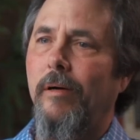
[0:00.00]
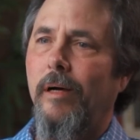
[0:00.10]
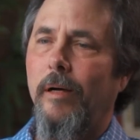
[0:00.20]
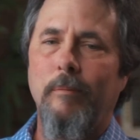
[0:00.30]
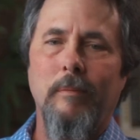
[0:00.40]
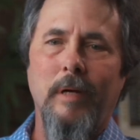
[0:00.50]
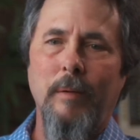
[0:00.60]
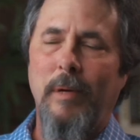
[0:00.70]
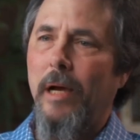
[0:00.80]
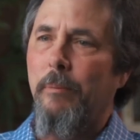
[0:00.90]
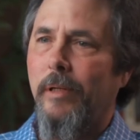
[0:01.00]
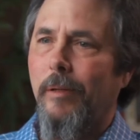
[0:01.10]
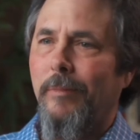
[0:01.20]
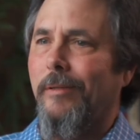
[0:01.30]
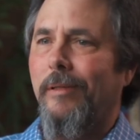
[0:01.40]
I'm happy.
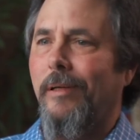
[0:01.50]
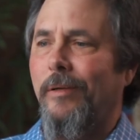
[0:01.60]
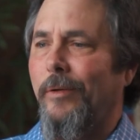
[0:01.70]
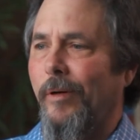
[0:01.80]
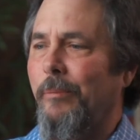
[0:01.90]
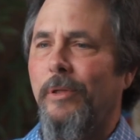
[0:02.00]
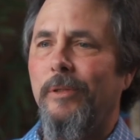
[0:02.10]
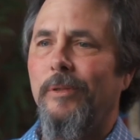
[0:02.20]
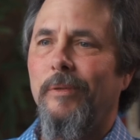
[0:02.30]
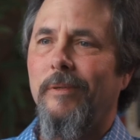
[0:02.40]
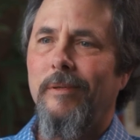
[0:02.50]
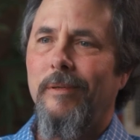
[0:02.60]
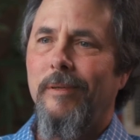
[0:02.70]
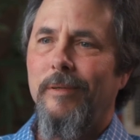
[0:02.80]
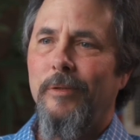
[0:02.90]
I'm not that grumpy old
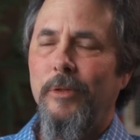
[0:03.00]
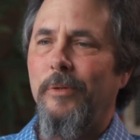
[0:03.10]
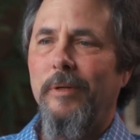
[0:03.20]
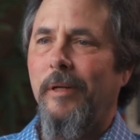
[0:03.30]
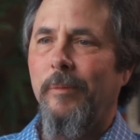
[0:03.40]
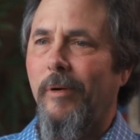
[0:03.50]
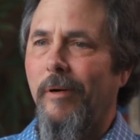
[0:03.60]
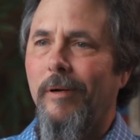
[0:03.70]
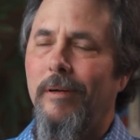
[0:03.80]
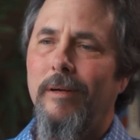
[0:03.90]
dude anymore.